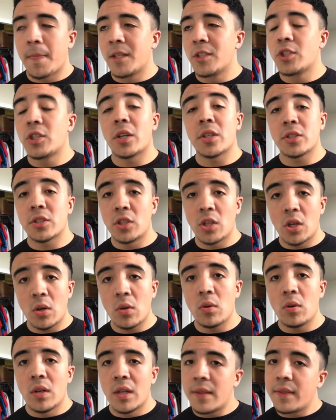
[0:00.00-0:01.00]
Just
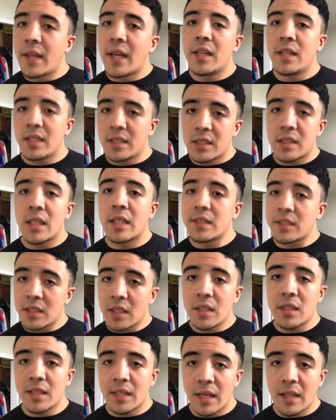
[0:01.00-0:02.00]
know that it's
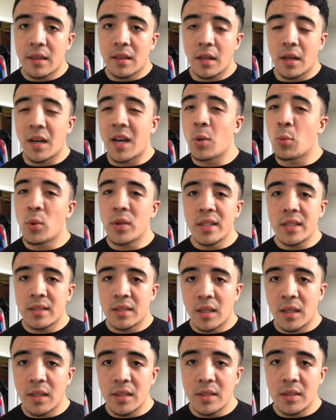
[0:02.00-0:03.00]
gonna get there, and when it
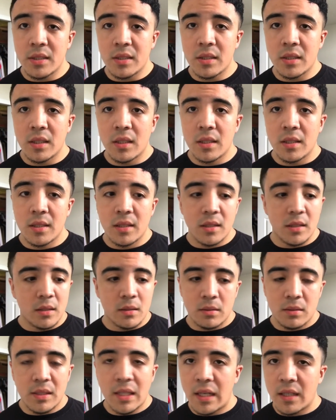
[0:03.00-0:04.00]
does,
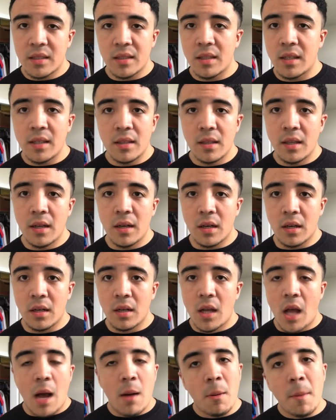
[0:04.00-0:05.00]
it's not gonna end there.
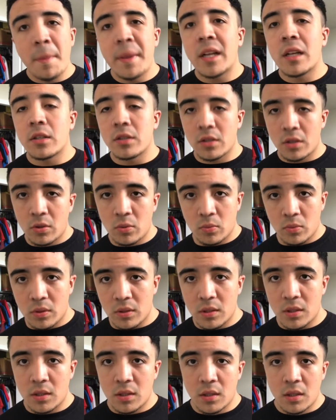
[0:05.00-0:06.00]
I'll make another one,
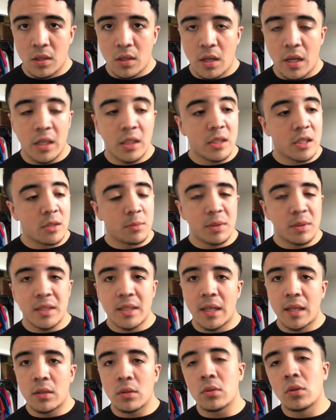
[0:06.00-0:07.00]
and it's gonna be
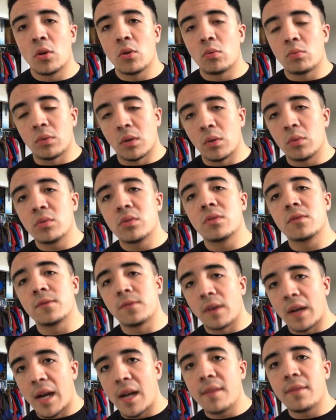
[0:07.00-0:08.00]
titled "Road to
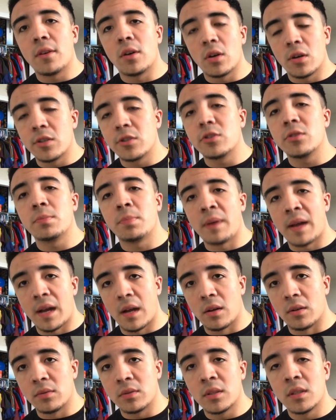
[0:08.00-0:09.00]

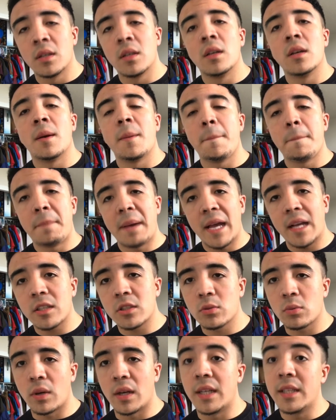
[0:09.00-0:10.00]
500-pound back
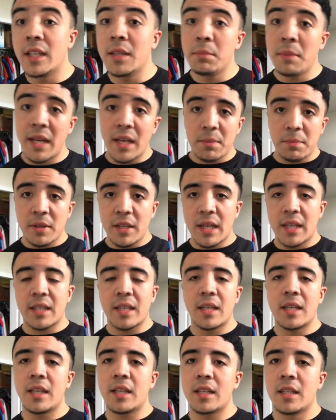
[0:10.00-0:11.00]
squat," and then maybe I
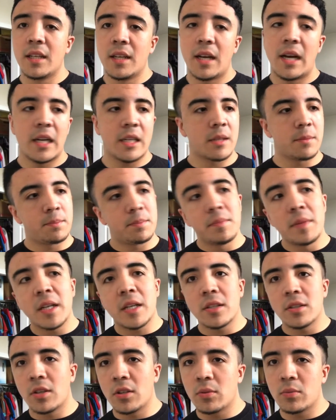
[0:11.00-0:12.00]
could make
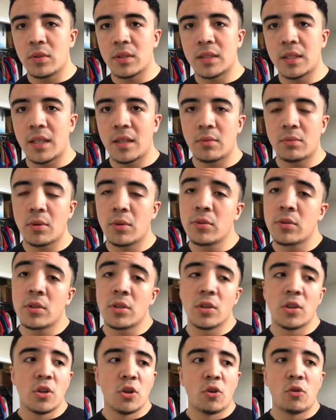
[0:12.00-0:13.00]
another one saying "Road
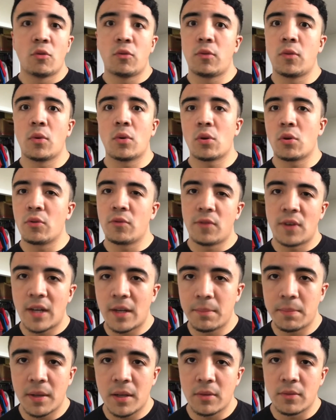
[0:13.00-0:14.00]
to
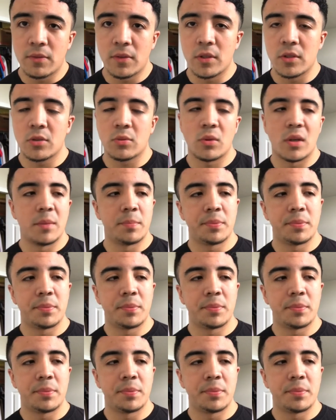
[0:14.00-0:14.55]
405-pound front squat."